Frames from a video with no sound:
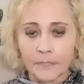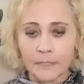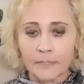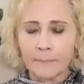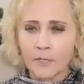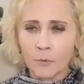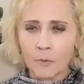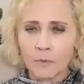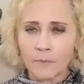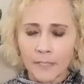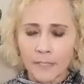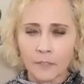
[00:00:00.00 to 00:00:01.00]
let me know what
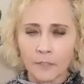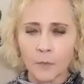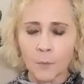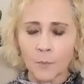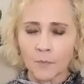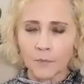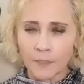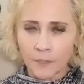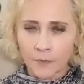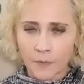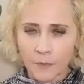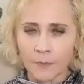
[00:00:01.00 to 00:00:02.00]
really hit you and what really
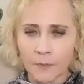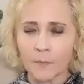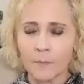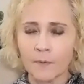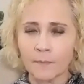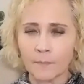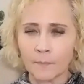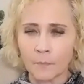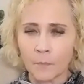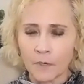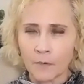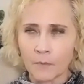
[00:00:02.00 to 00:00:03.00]
struck you and what
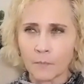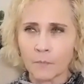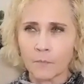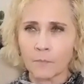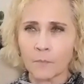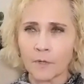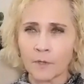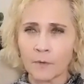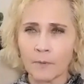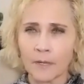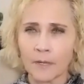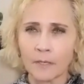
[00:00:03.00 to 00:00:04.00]
what what you
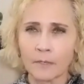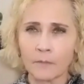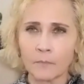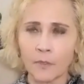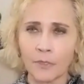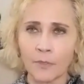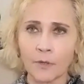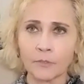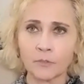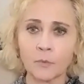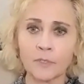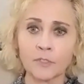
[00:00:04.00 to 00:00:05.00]
might what
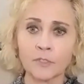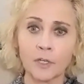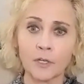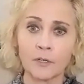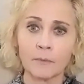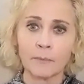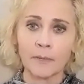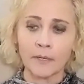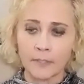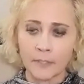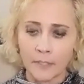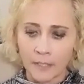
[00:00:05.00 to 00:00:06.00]
thoughts you want to share about
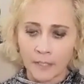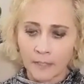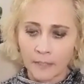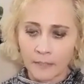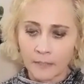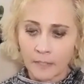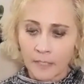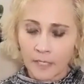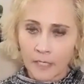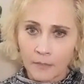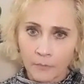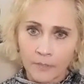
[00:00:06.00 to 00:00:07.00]
it and
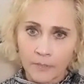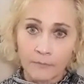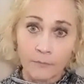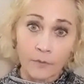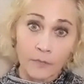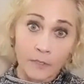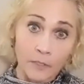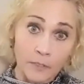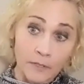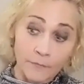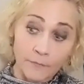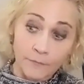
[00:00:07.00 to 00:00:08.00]
if
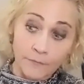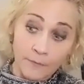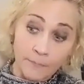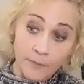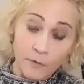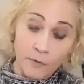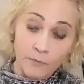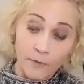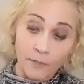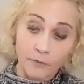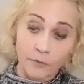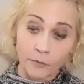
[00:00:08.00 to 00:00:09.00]
if something you
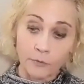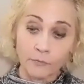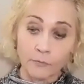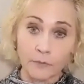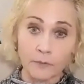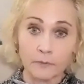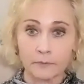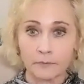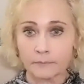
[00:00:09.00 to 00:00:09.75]
found useful